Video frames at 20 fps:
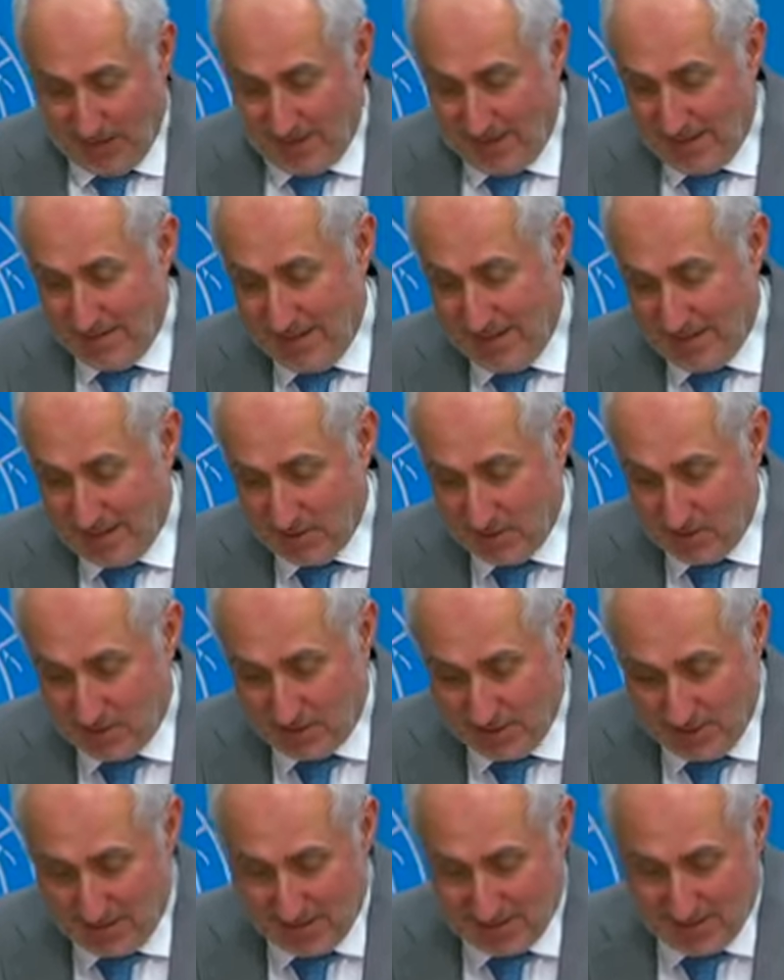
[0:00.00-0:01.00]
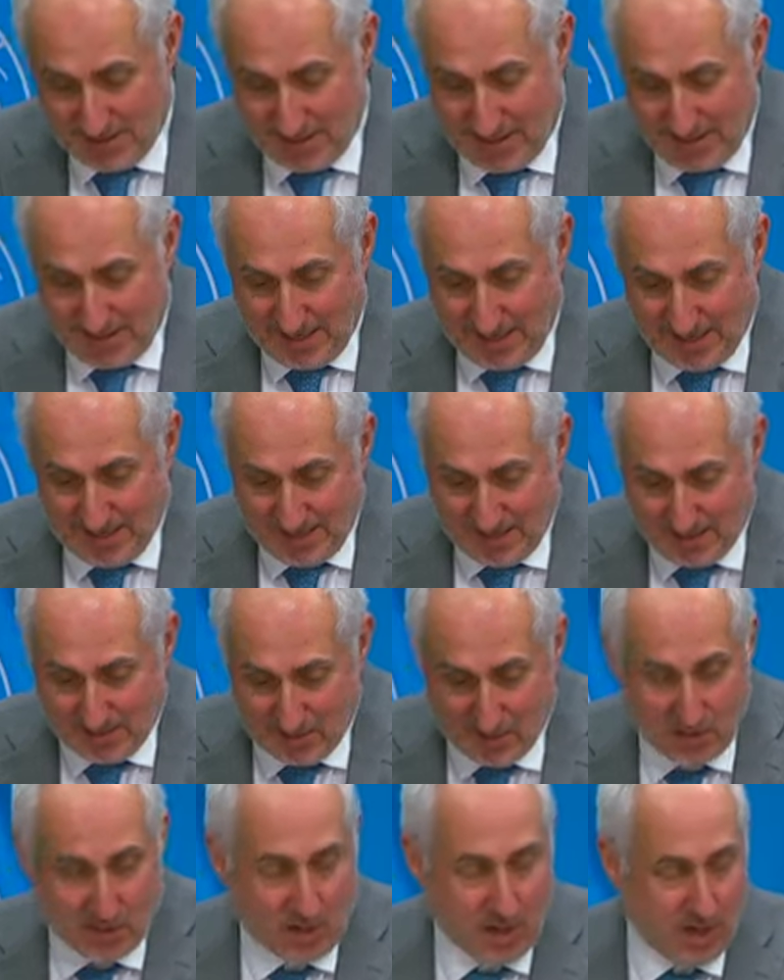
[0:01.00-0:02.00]
I think it's, listen, I think
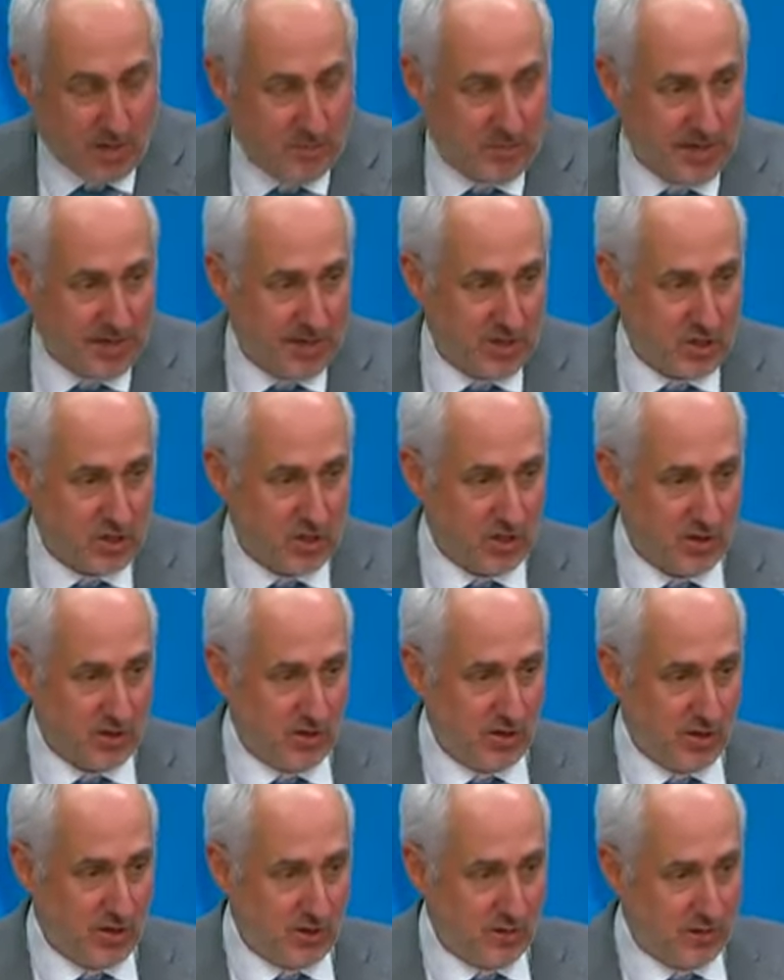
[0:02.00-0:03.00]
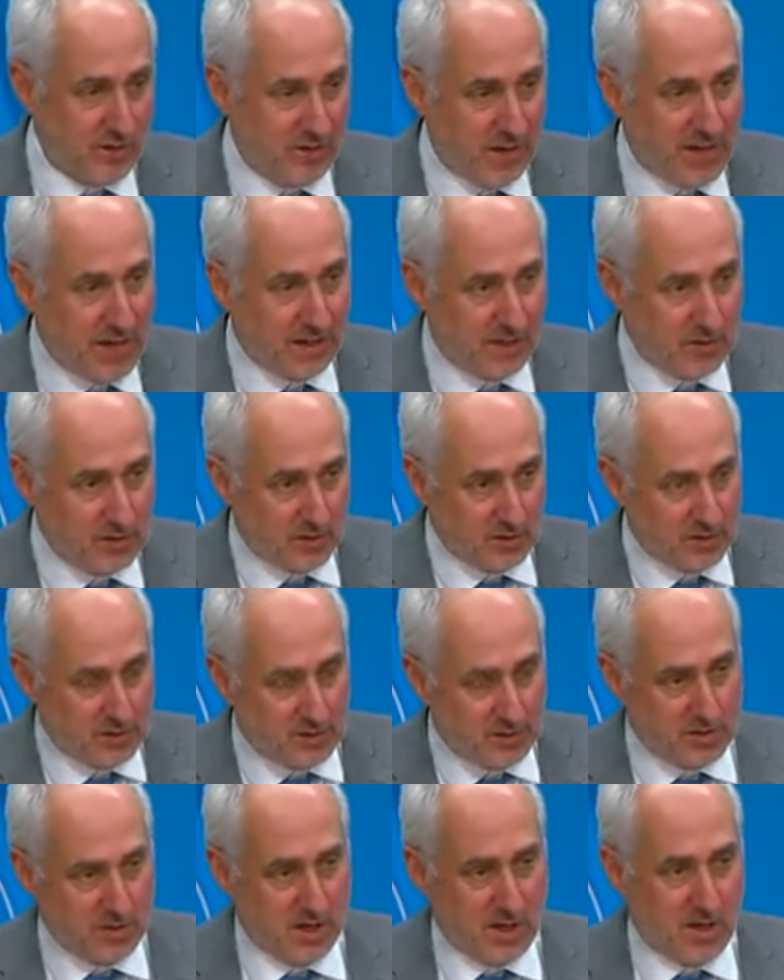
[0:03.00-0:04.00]
it's a combination of
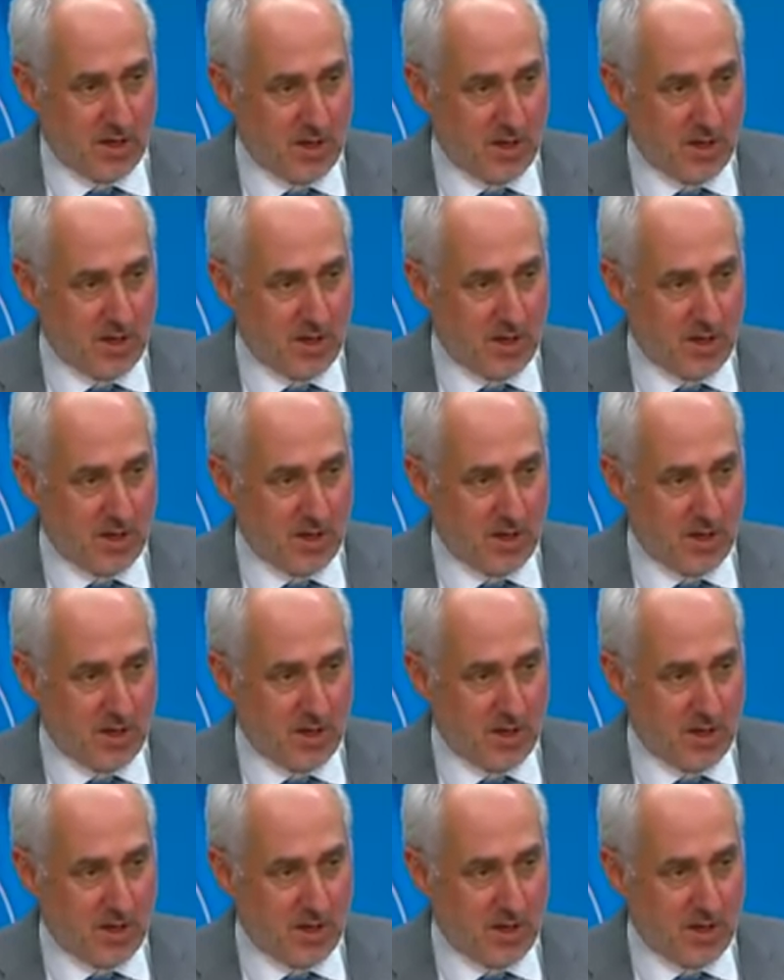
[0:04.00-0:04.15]
factors.